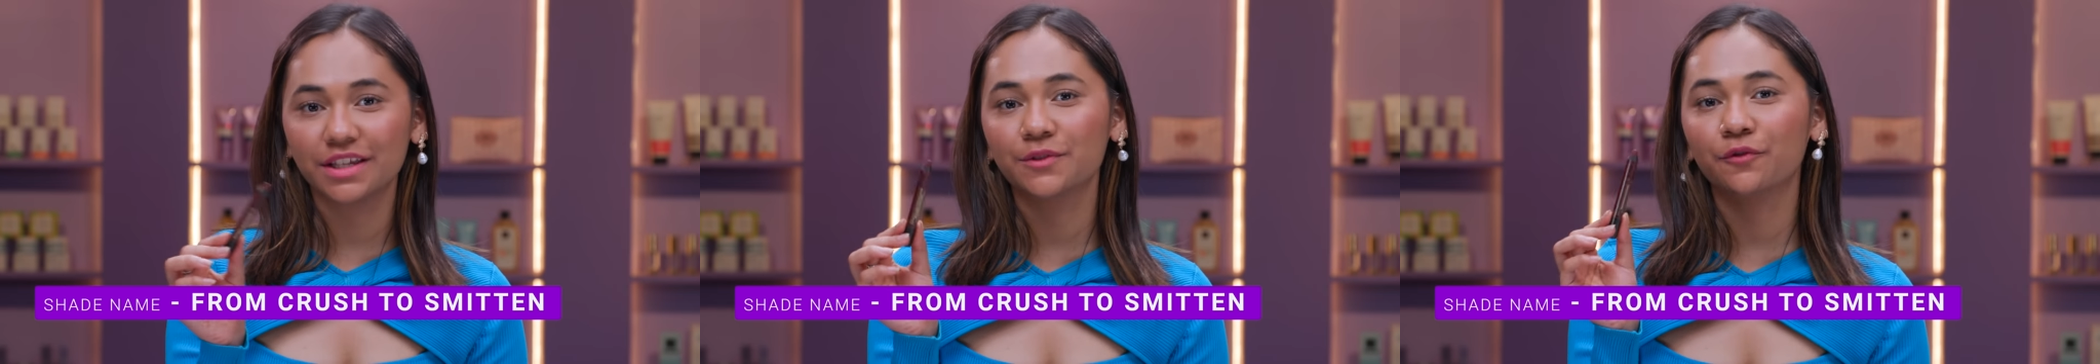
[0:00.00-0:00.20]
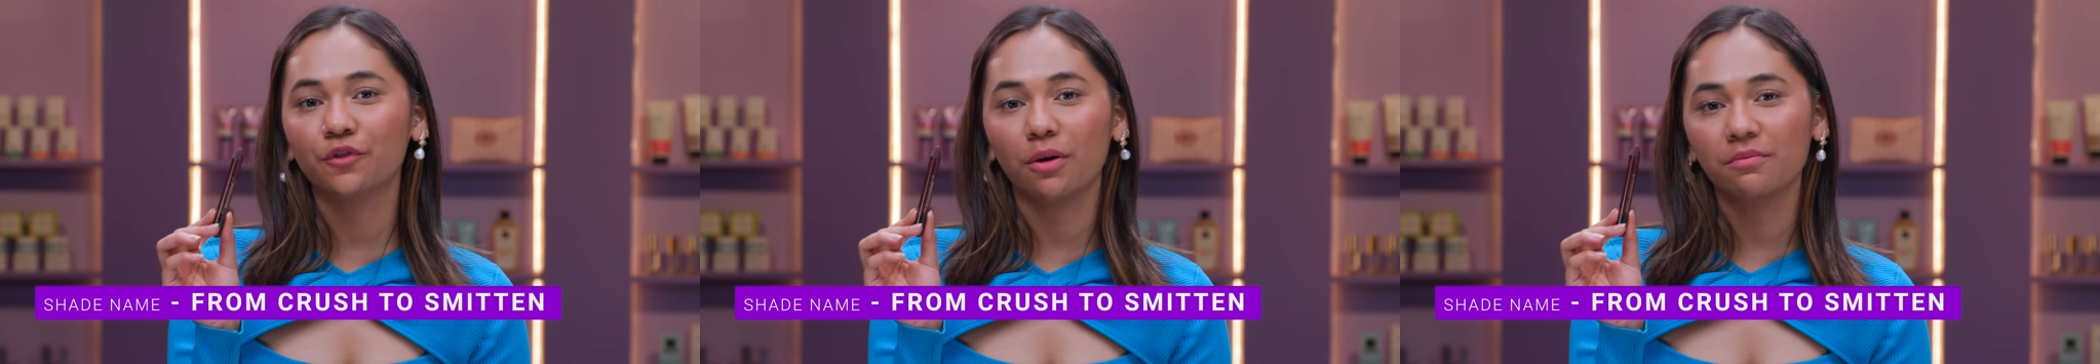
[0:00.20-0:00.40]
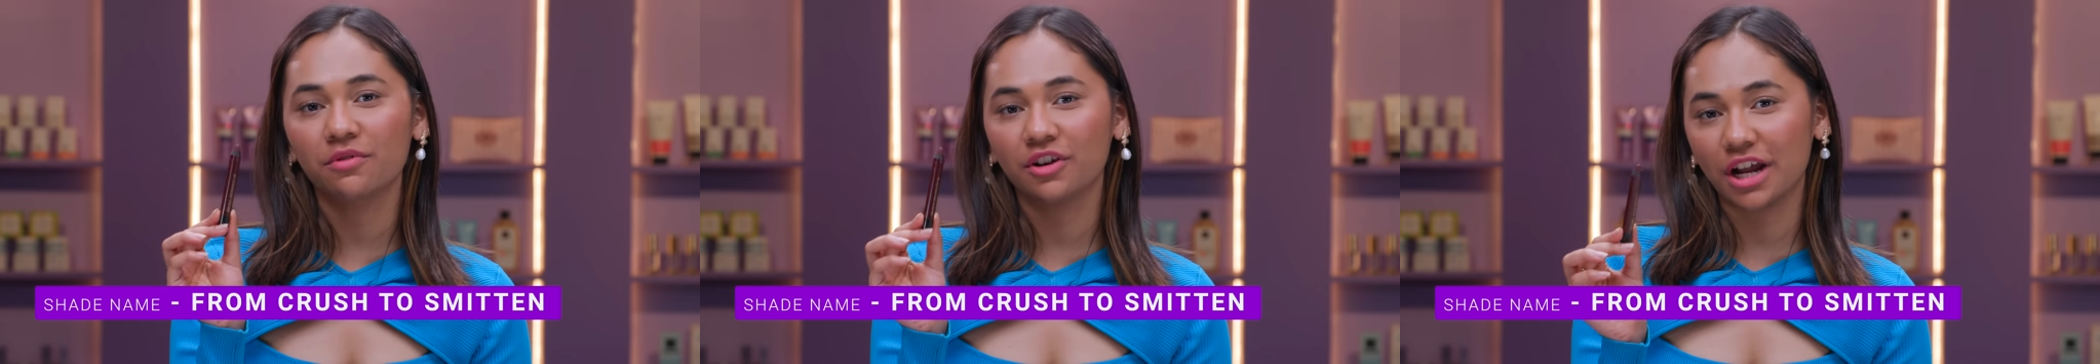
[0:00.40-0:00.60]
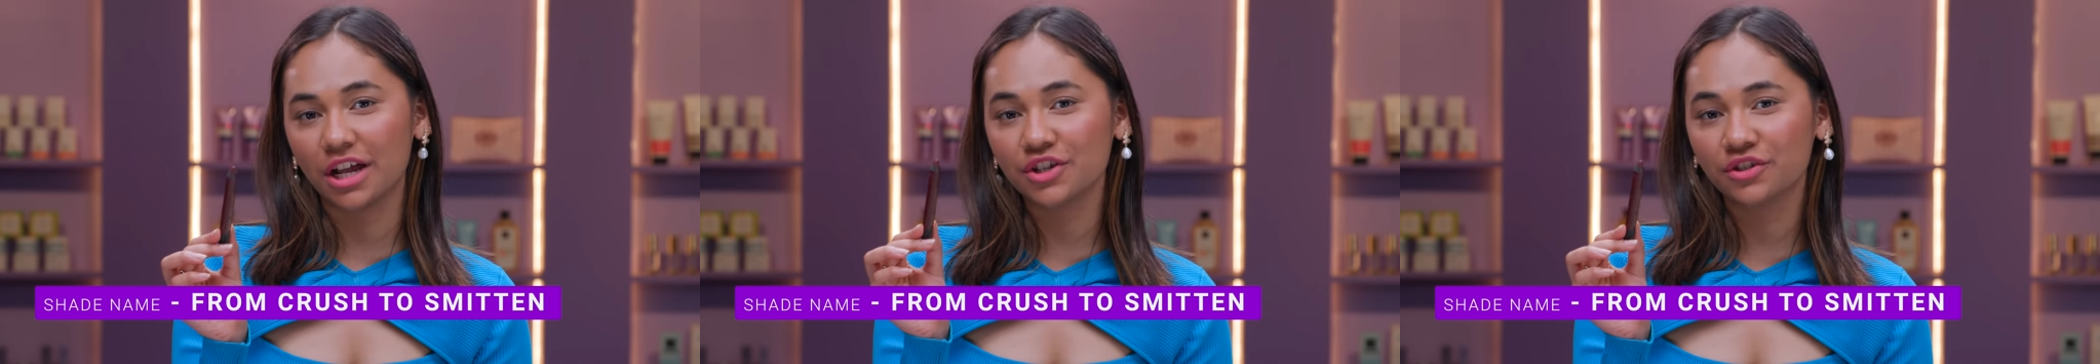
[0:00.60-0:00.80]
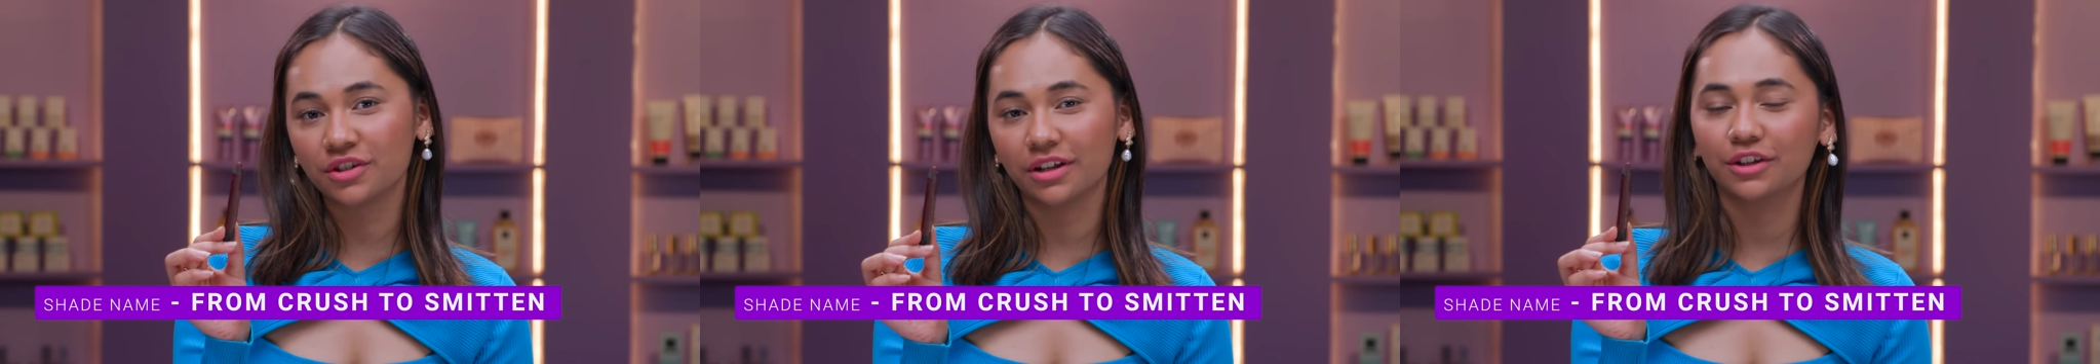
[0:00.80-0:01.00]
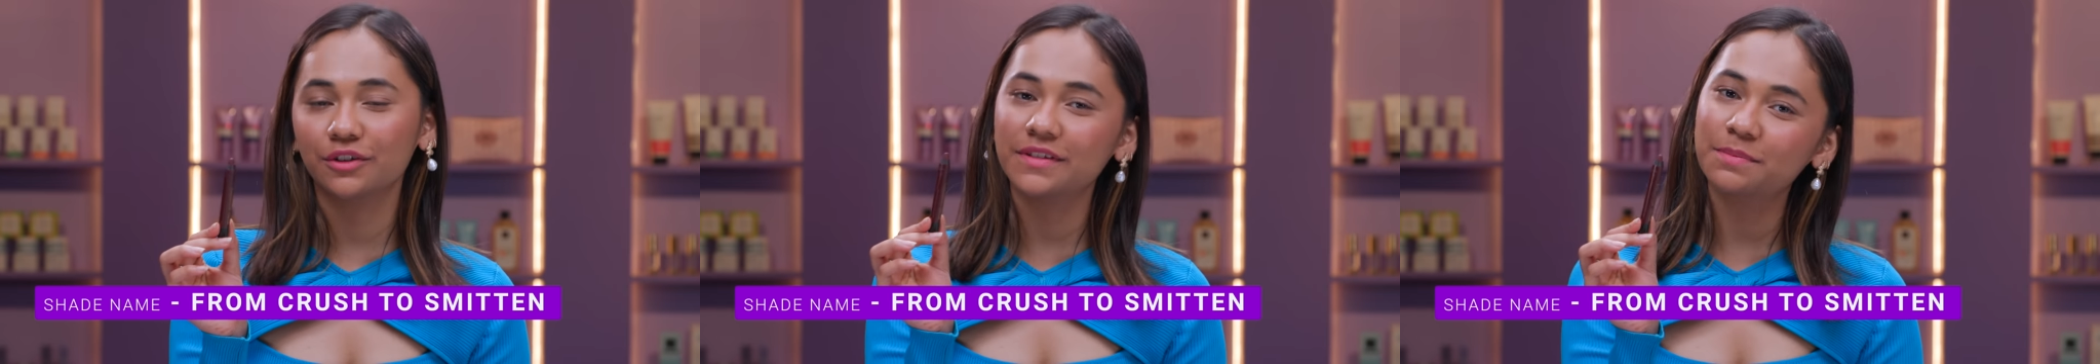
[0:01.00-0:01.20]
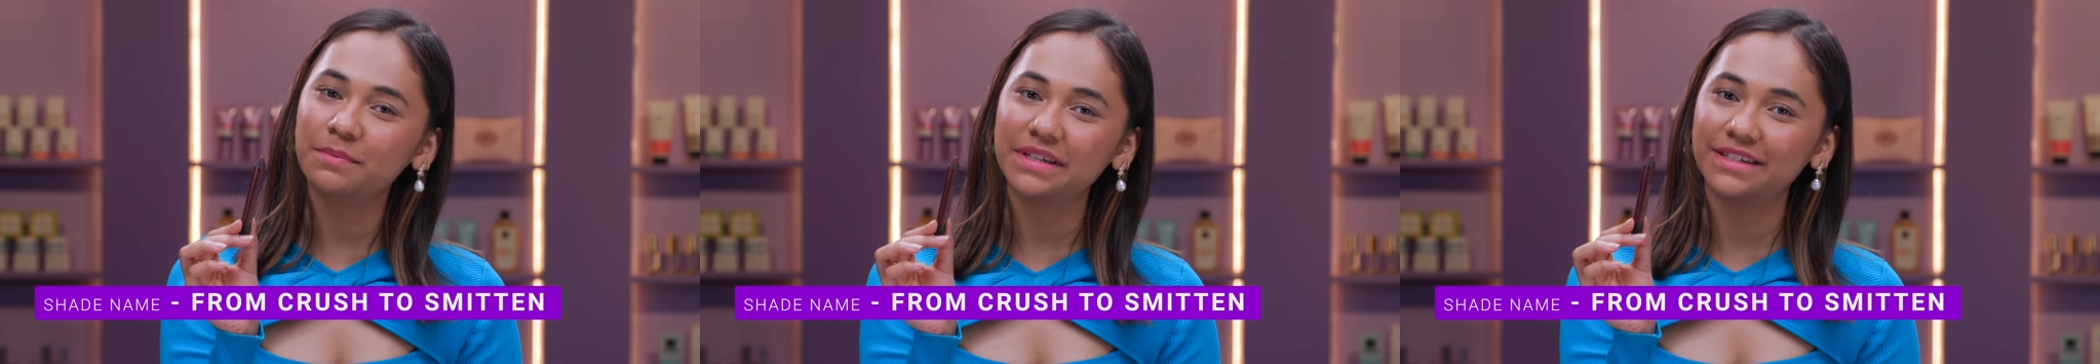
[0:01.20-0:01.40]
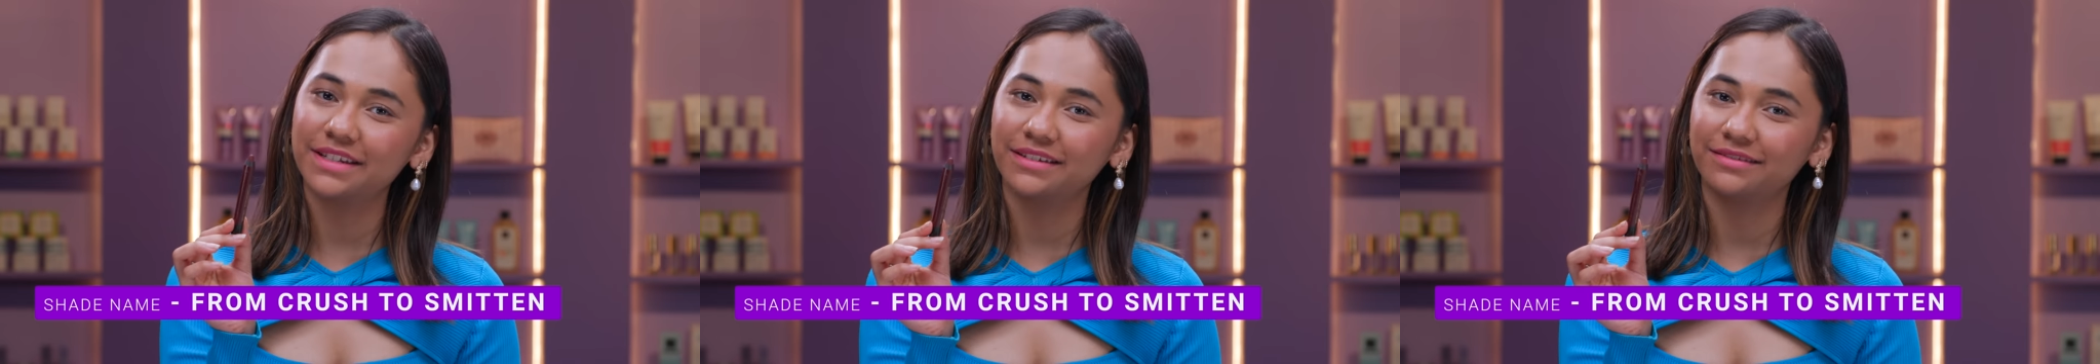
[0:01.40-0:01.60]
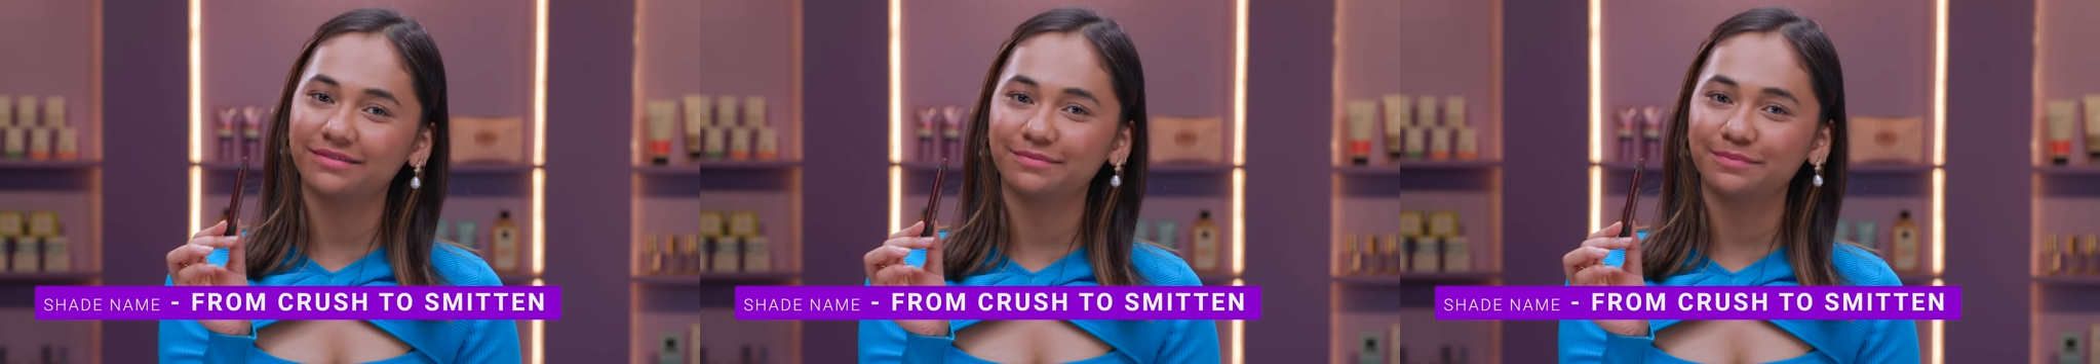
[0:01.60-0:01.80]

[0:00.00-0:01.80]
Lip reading: is from Crush to Smitten.